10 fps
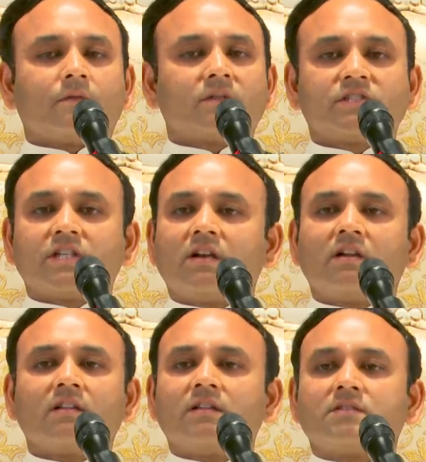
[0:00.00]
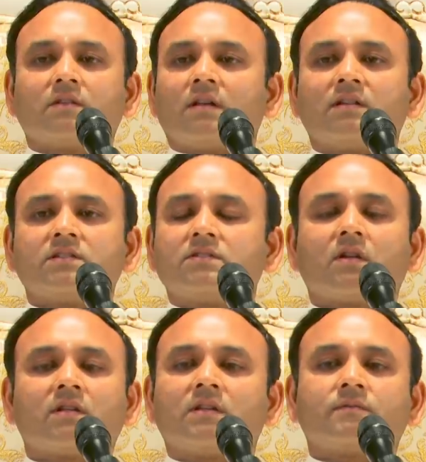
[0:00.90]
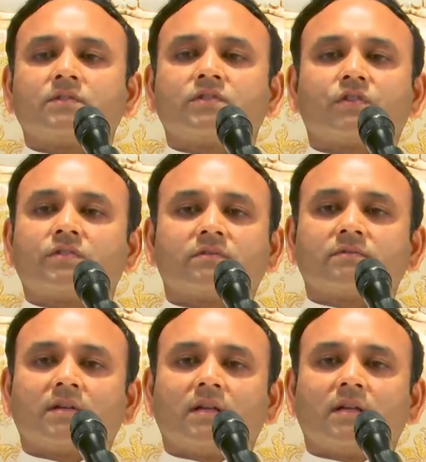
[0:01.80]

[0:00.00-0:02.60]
For children, this knowledge is not there for children.